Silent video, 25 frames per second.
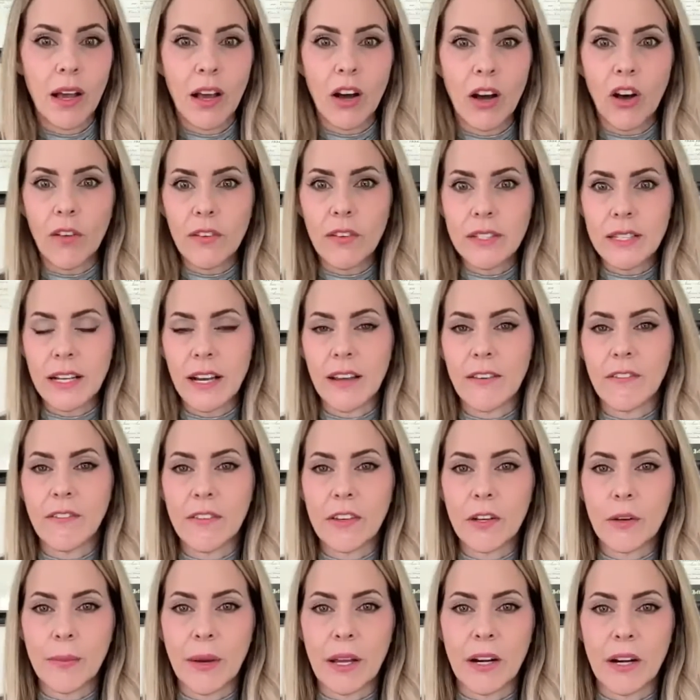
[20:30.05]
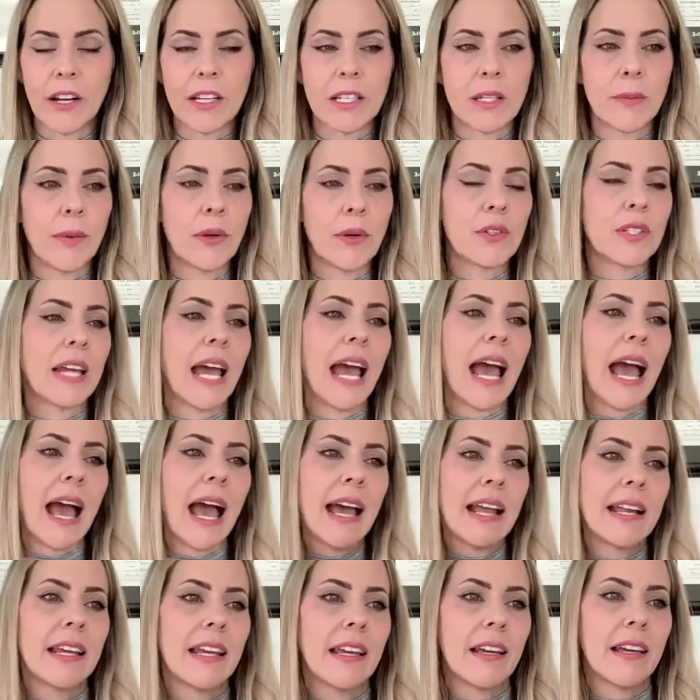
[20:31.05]
all of a sudden I feel better, as opposed to
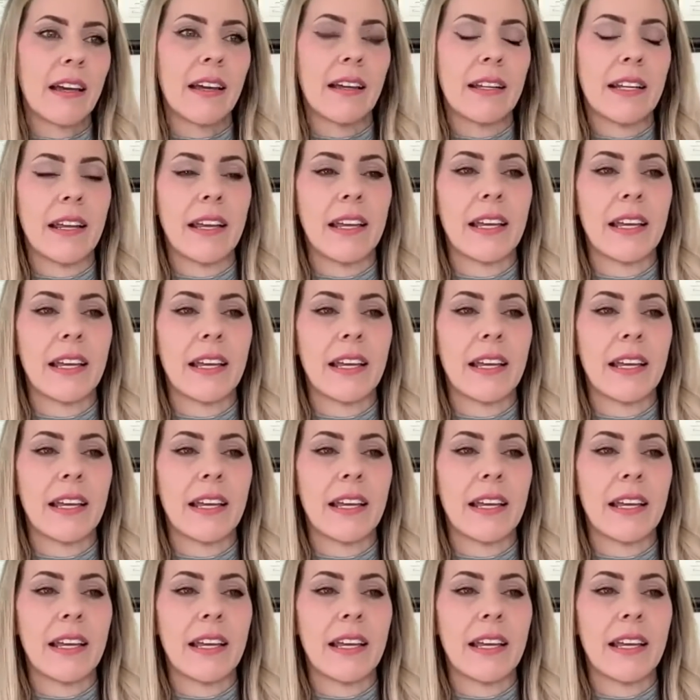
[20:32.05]
adding an